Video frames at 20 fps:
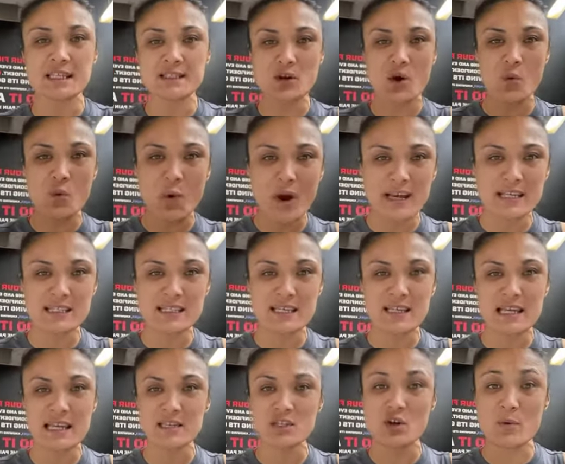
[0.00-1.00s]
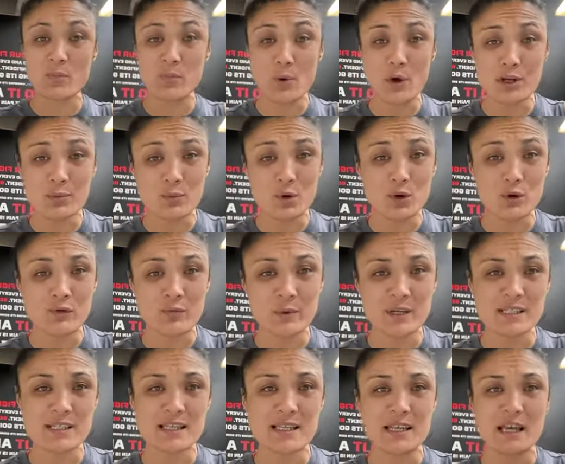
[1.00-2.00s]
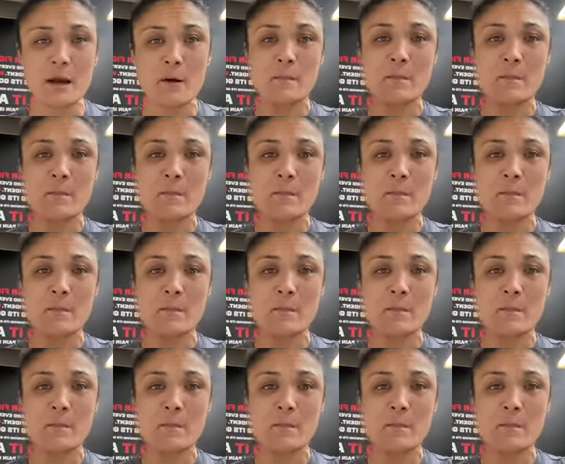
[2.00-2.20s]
It's got weights in there. It's got body movements in there.